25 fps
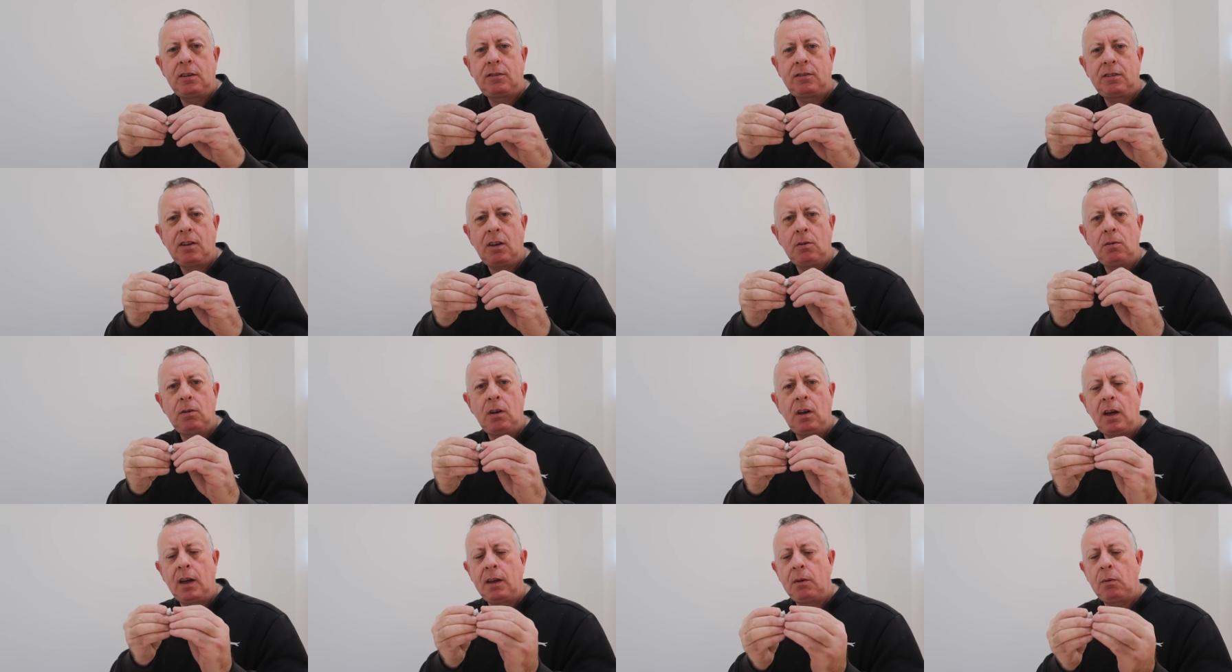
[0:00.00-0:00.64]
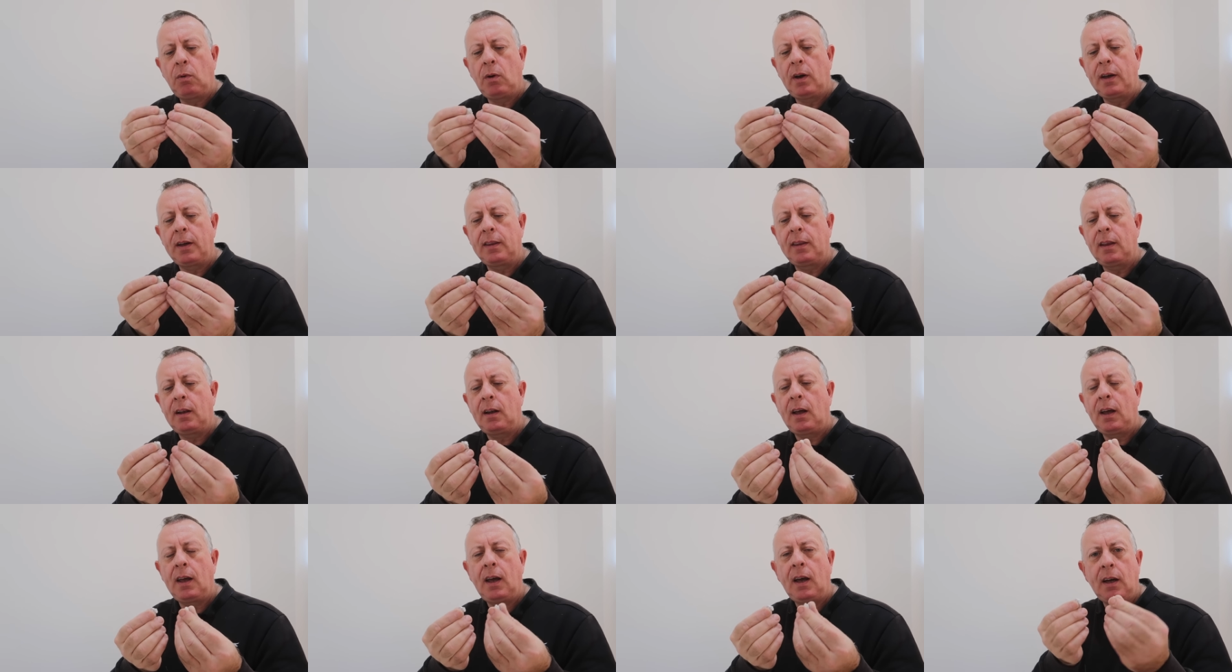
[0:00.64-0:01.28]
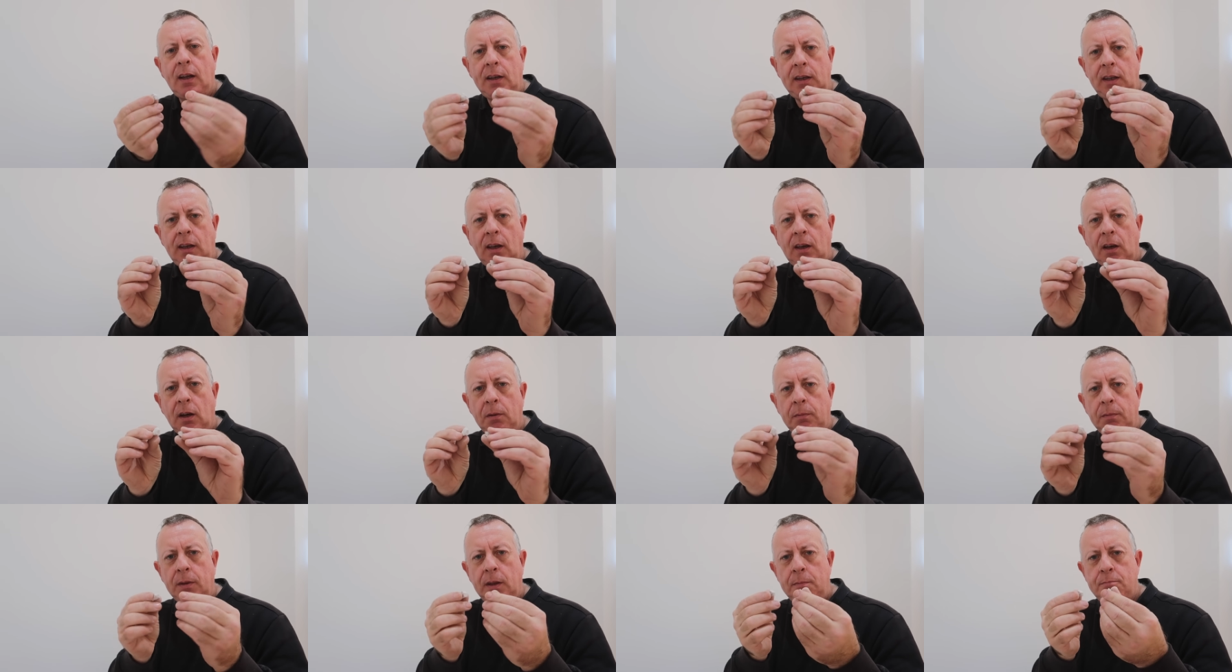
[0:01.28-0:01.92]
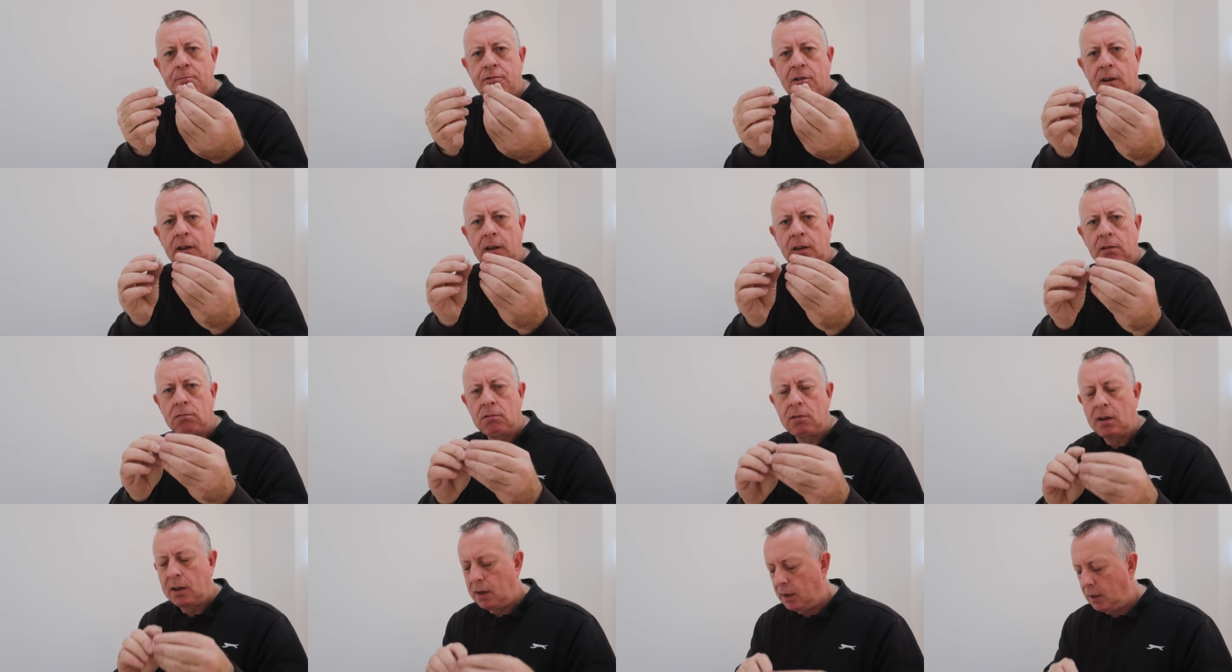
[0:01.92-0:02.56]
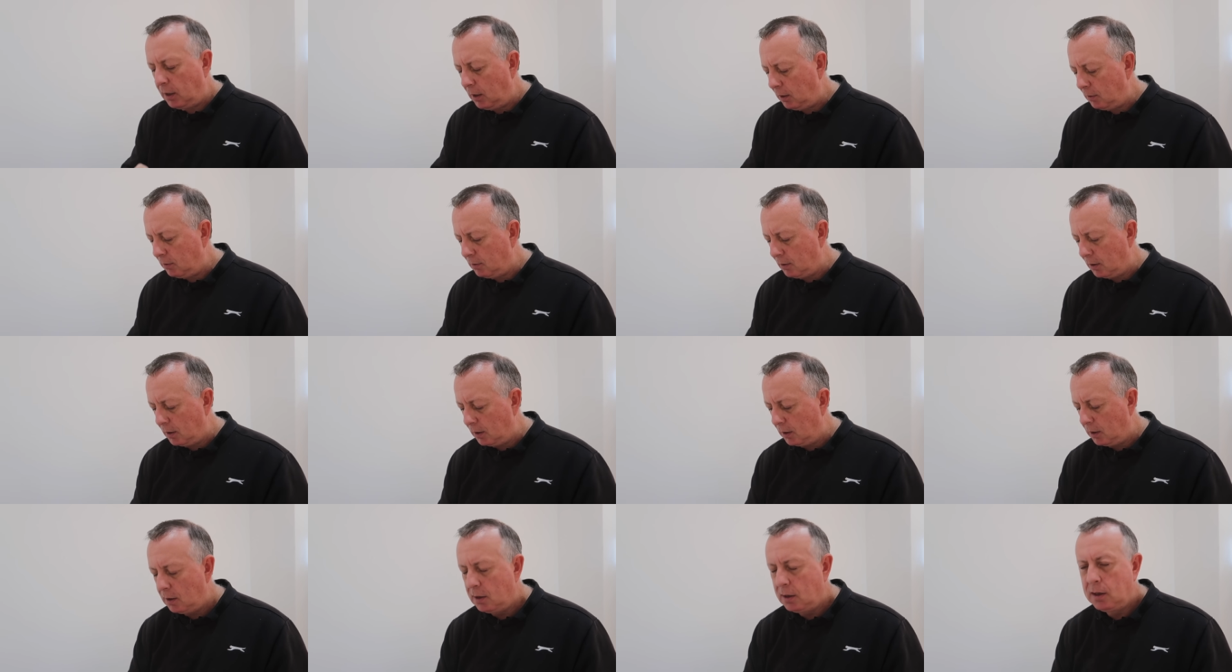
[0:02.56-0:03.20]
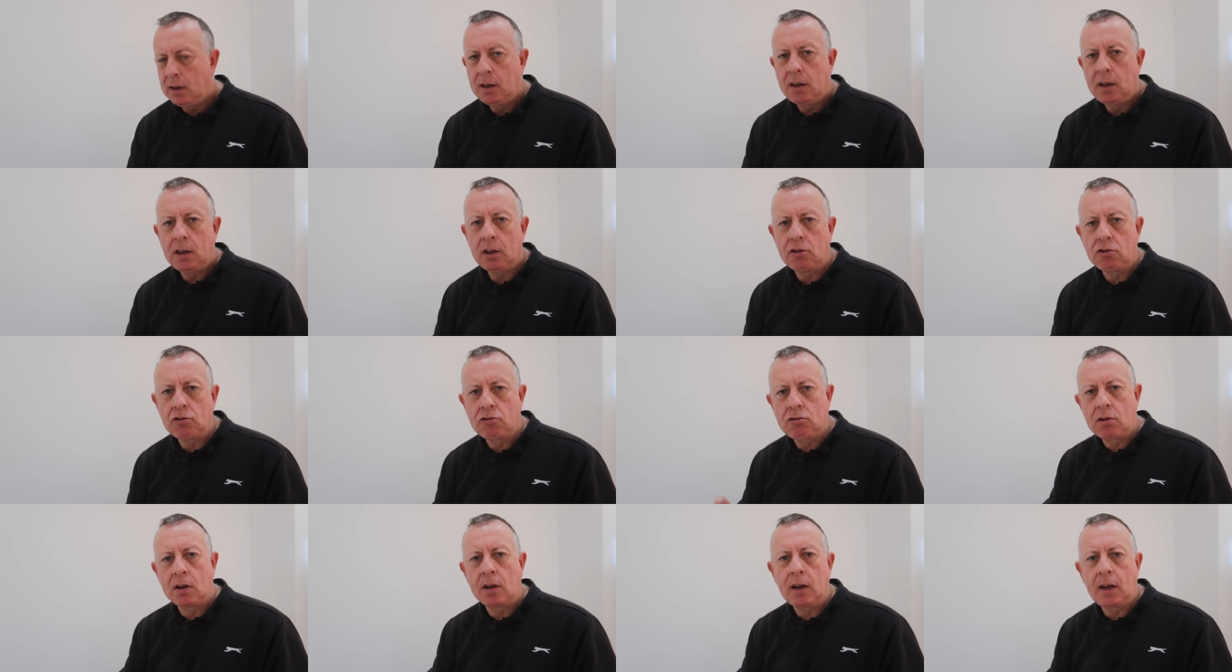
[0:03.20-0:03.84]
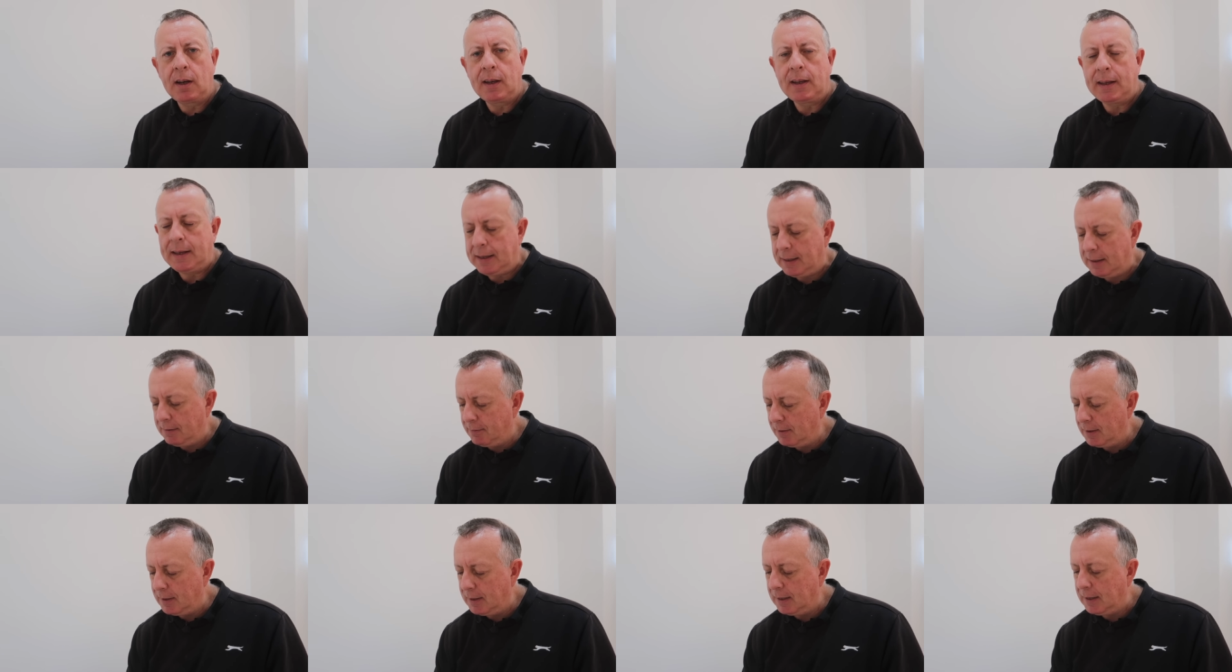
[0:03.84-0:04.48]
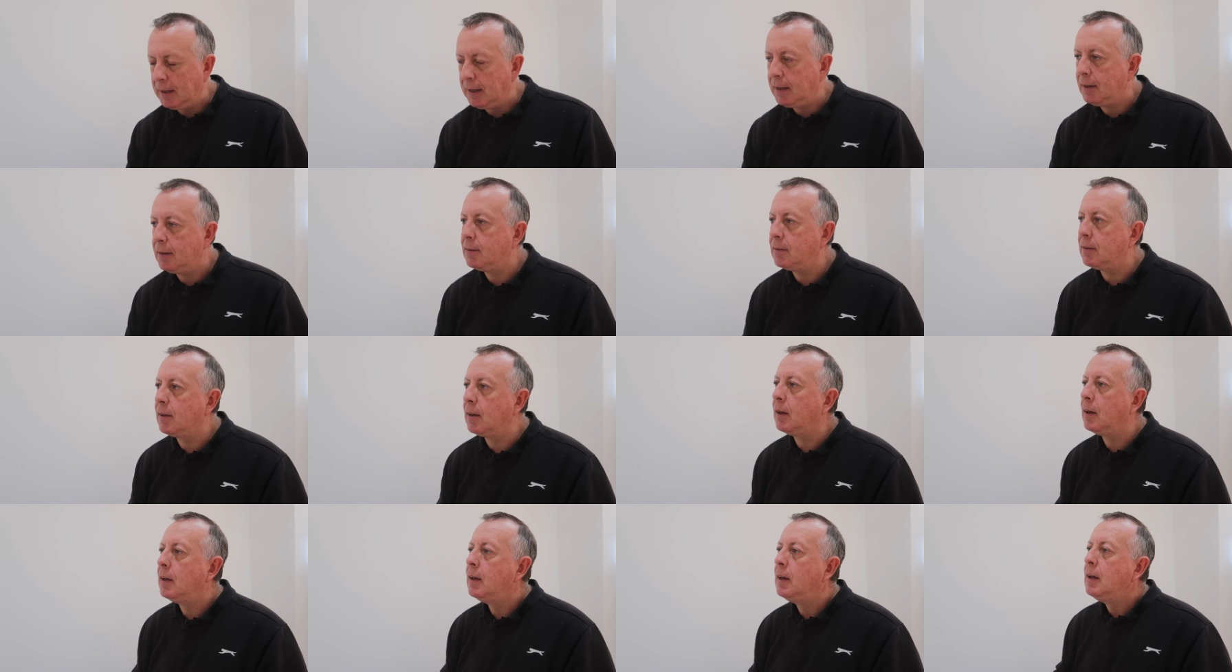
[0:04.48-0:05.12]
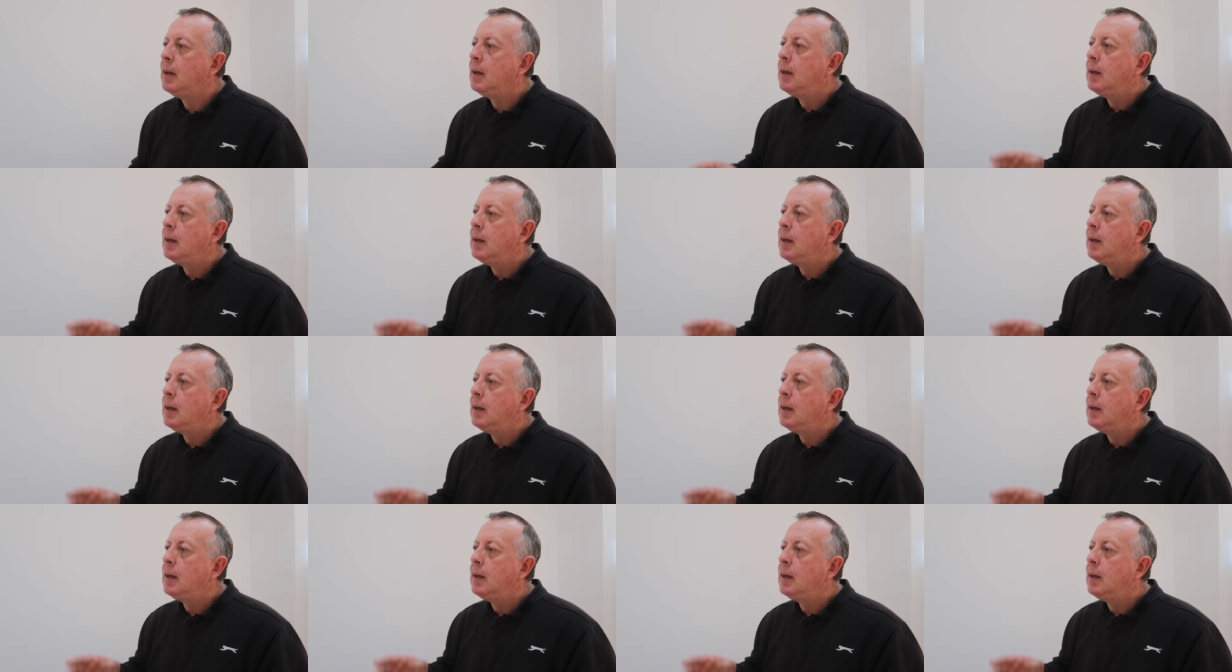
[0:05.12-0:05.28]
are so lightweight. They're like honeycomb, they break really easily and drill even easier.